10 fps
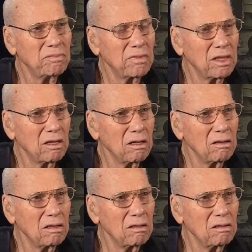Somebody
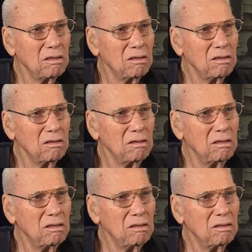had a lot of film in
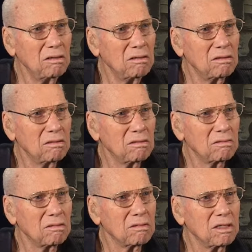the back of your
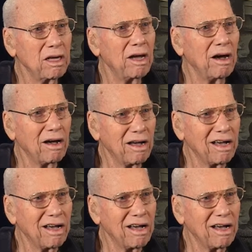plane. Yeah.